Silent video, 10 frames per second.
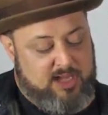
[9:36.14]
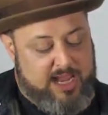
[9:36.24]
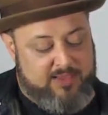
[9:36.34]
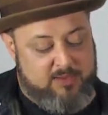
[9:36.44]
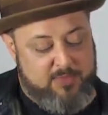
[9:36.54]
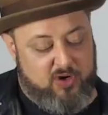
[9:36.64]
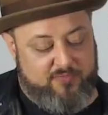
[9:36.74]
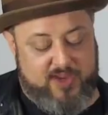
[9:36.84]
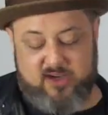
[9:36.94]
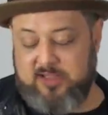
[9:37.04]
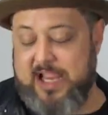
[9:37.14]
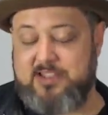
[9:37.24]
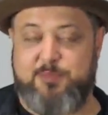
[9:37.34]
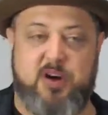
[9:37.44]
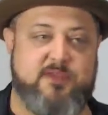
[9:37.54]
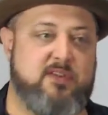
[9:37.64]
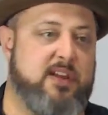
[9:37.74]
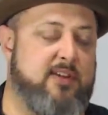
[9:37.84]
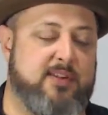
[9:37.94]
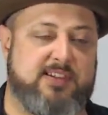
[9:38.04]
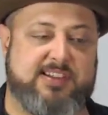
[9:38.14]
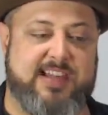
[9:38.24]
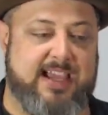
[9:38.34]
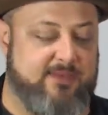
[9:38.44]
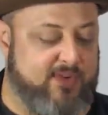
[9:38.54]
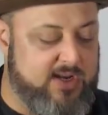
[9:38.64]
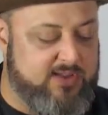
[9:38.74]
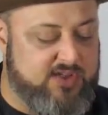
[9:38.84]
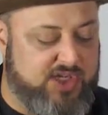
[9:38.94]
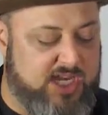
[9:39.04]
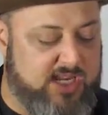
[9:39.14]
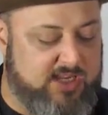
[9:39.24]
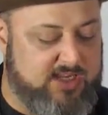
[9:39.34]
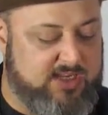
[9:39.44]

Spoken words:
And then middle finger lands perfectly on the 2nd fret of the G.